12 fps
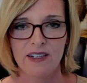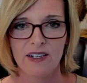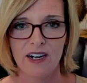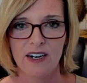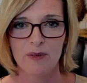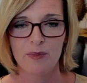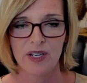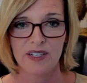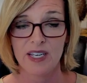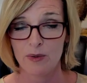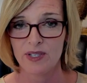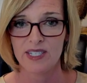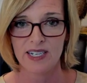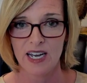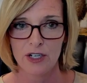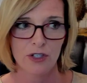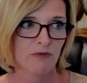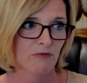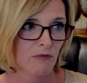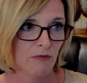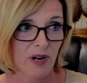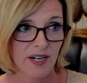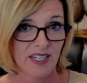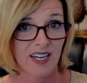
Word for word: car because I would stash money.